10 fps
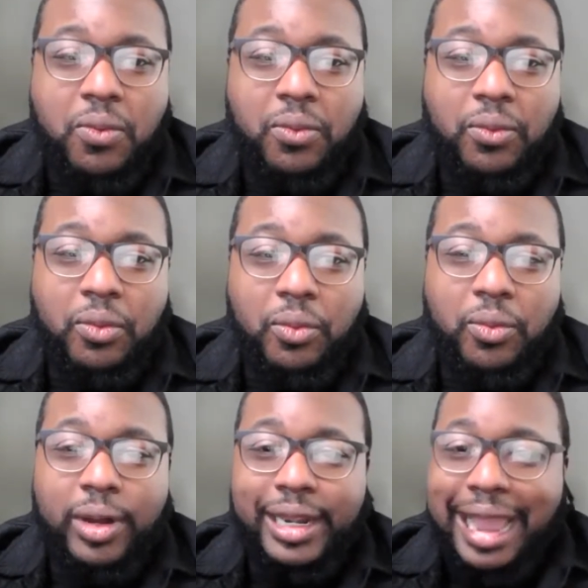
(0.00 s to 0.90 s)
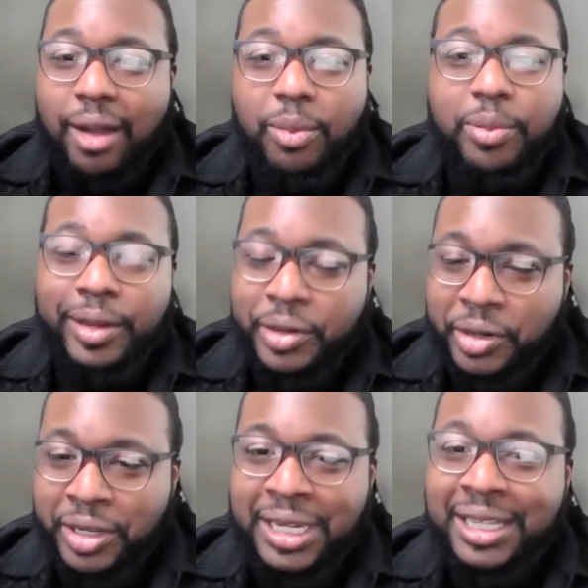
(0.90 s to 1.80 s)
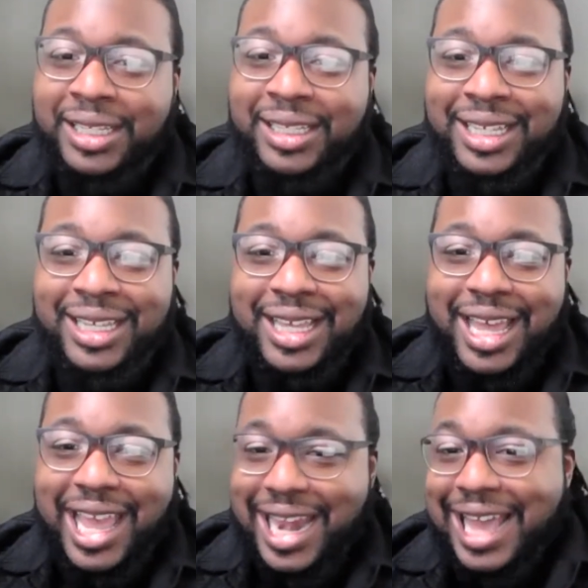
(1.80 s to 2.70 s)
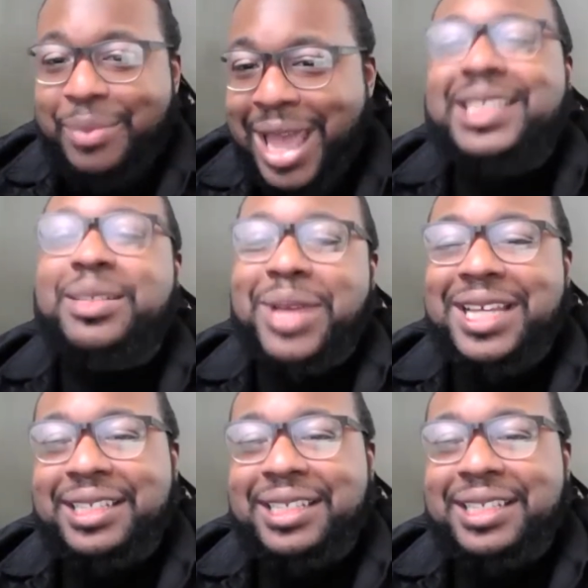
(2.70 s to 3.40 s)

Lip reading: what output you're getting and how to maximize it.